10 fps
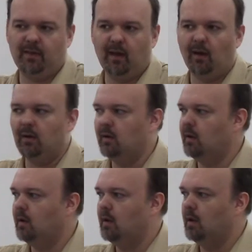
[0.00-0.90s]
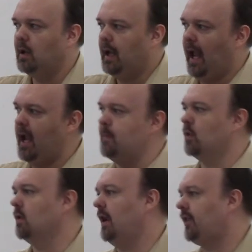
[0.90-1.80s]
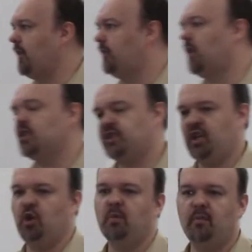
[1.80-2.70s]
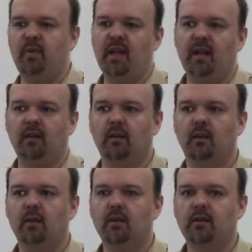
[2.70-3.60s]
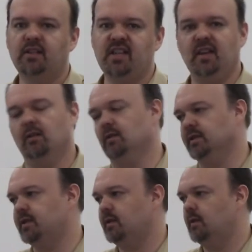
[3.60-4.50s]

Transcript: there? Abel is the first human being killed.